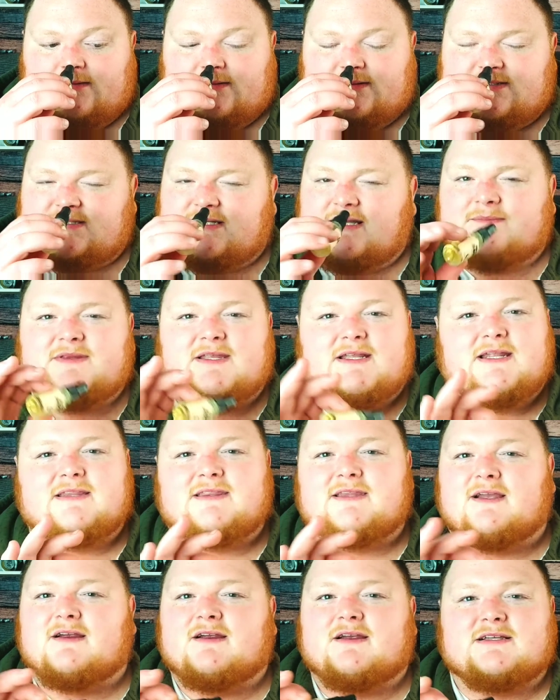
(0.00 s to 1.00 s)
Something
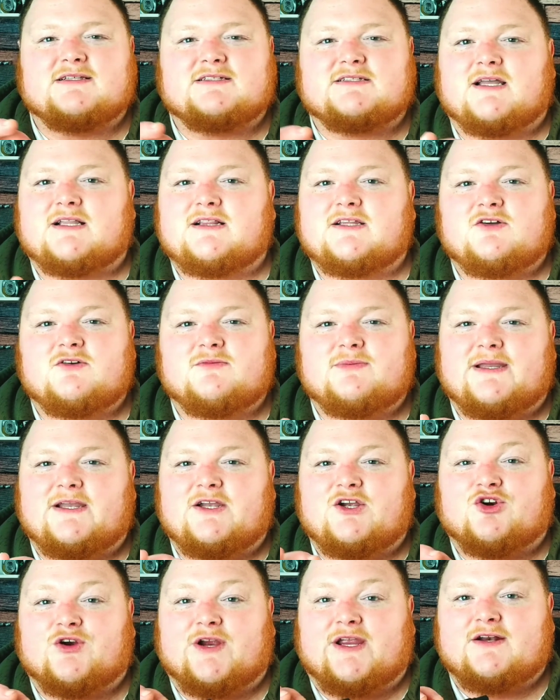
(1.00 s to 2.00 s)
in there is a little
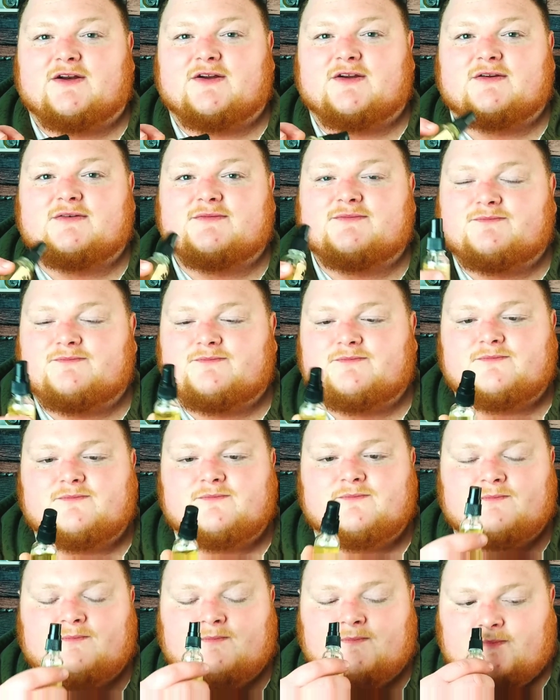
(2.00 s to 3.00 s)
bit greener,
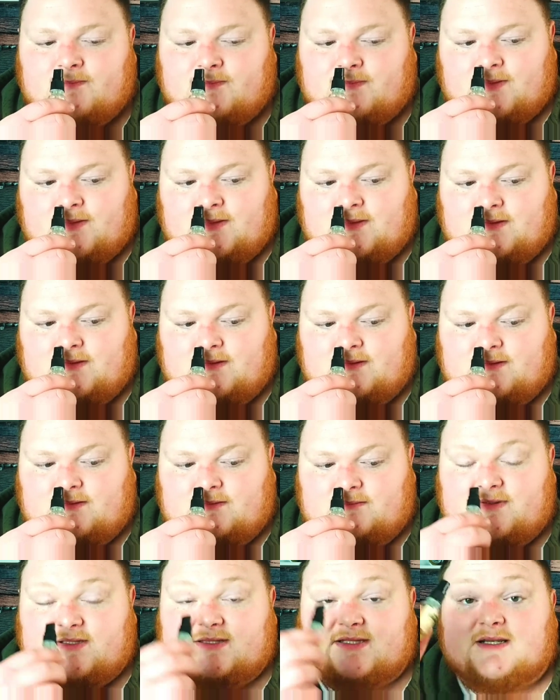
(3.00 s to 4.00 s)

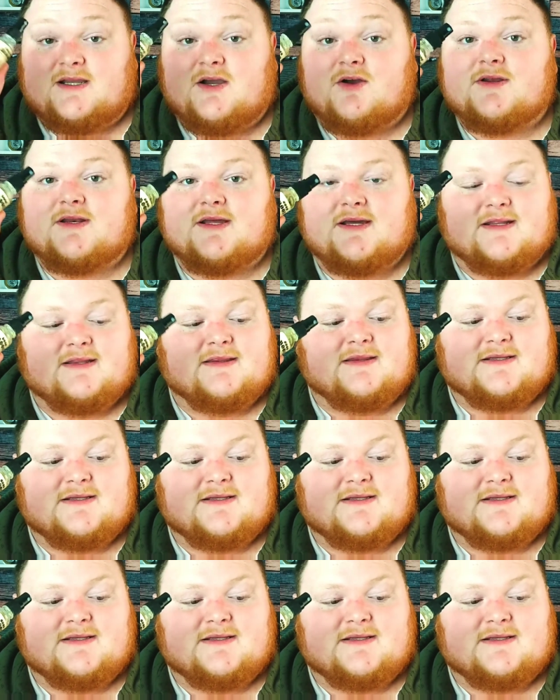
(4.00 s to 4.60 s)
but the coconut in